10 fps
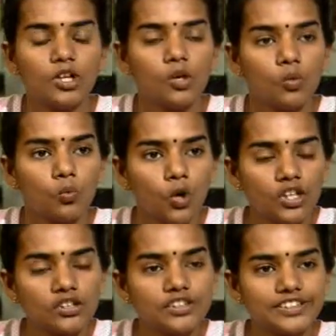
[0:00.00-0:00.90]
What are
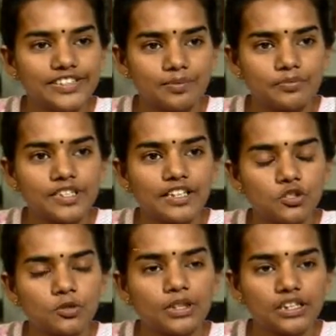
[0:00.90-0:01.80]
the steps that should
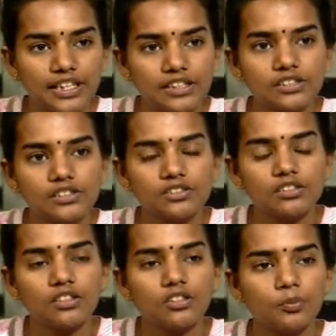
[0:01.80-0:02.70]
be taken
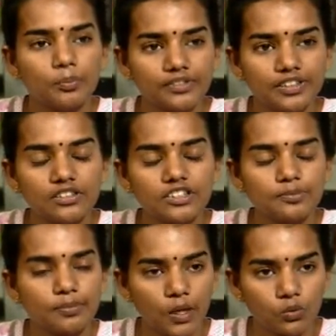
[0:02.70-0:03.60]
to prevent this
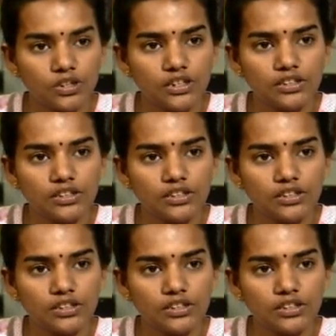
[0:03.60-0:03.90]
browning?